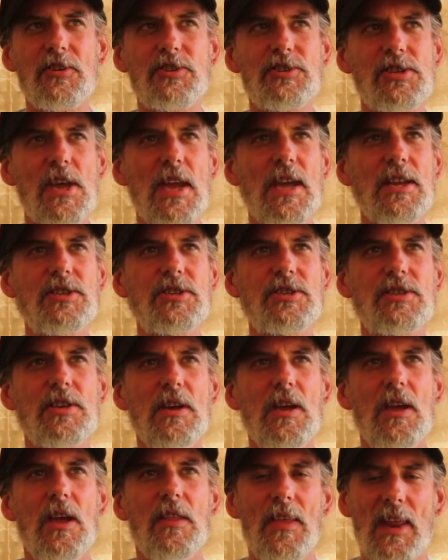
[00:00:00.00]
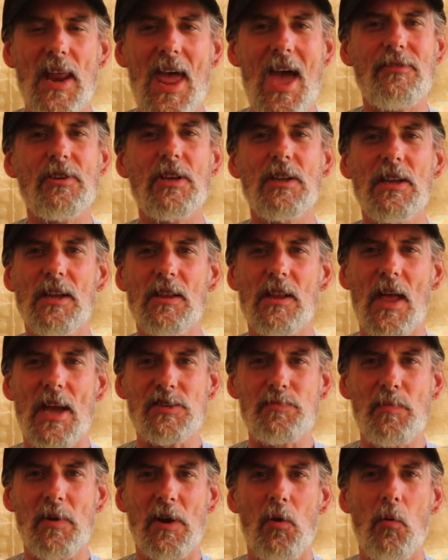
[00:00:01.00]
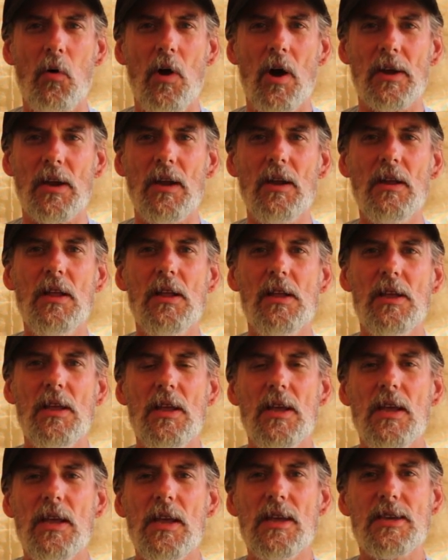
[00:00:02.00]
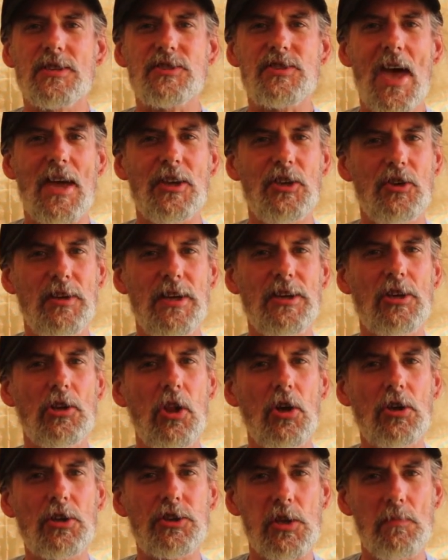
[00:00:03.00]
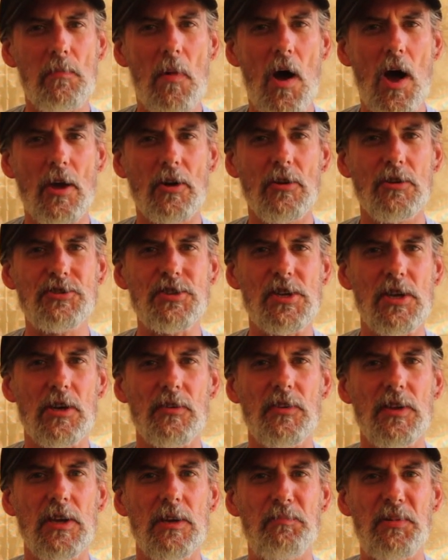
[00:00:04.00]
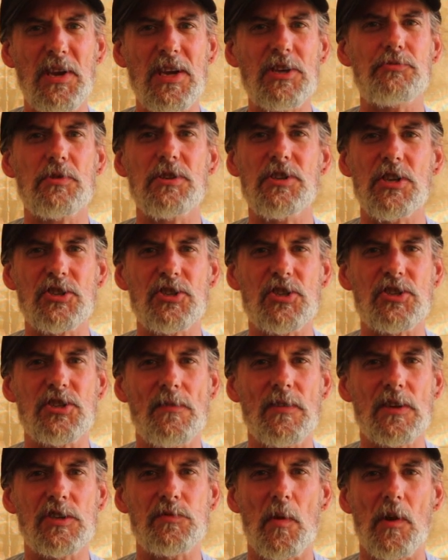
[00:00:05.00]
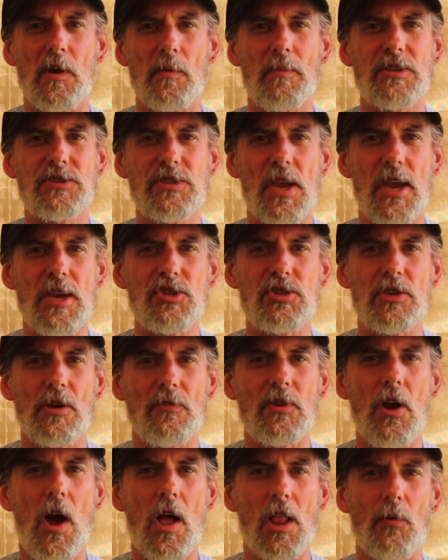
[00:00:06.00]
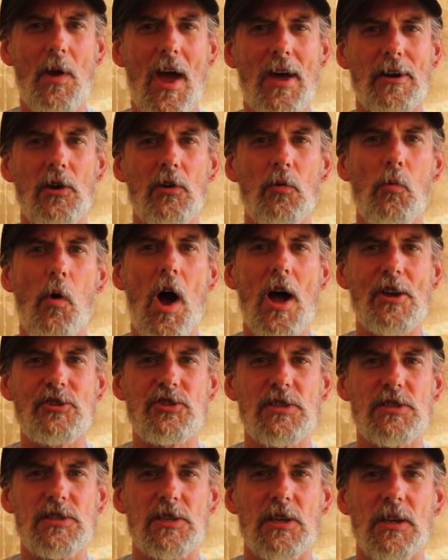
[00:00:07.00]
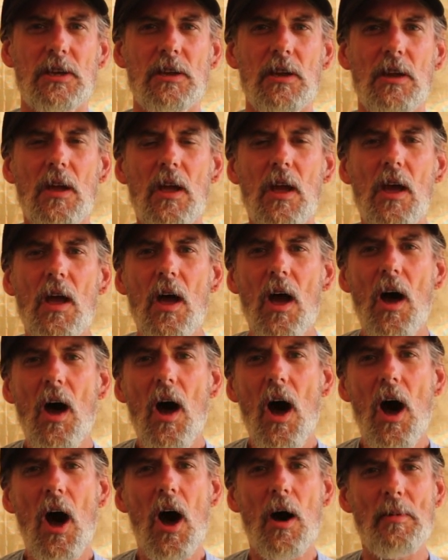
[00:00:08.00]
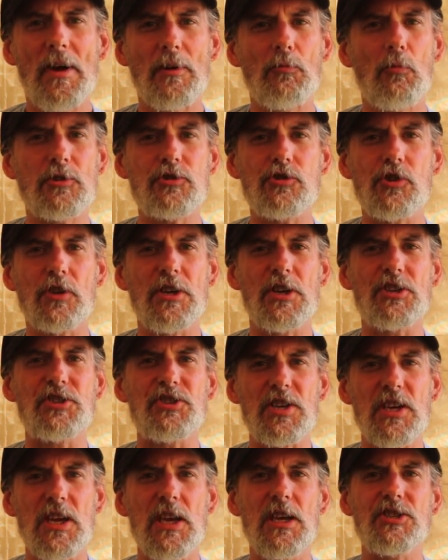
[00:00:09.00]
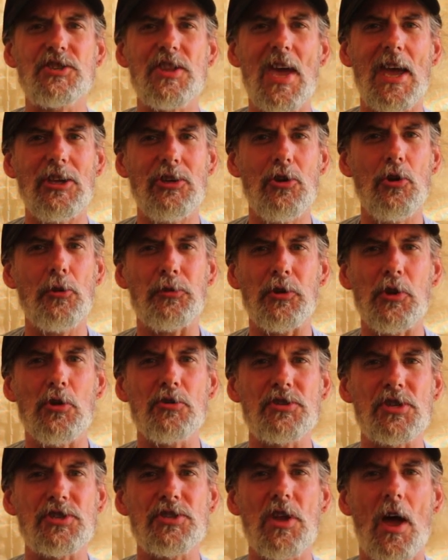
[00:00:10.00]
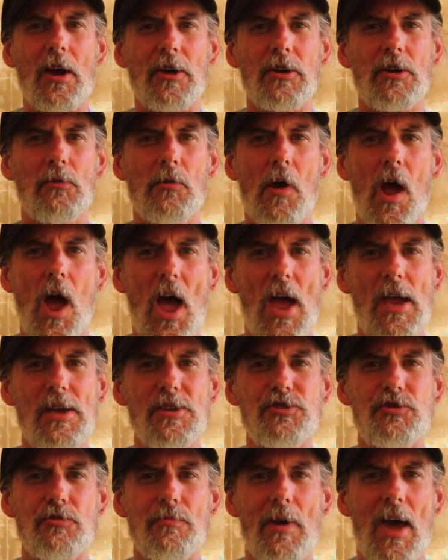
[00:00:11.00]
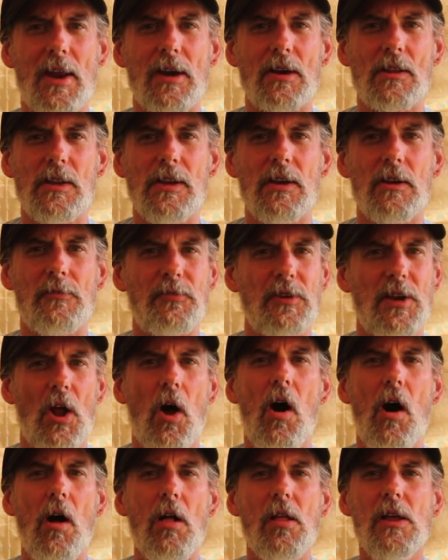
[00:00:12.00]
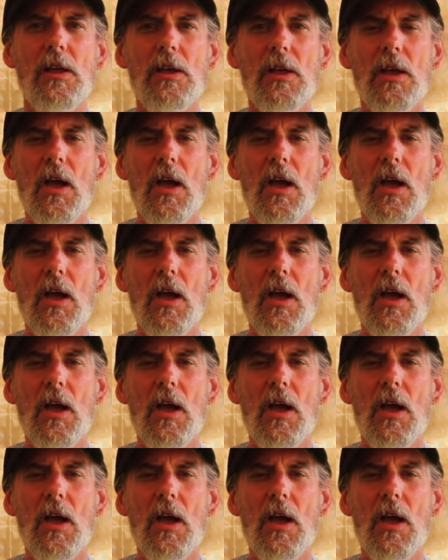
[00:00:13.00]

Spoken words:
the states that haven't legalized marijuana is that you need to look at the models here, the petri dishes of experimentation of Colorado and Washington. And what you're going to see is that youth use is not going to rise dramatically, if at all.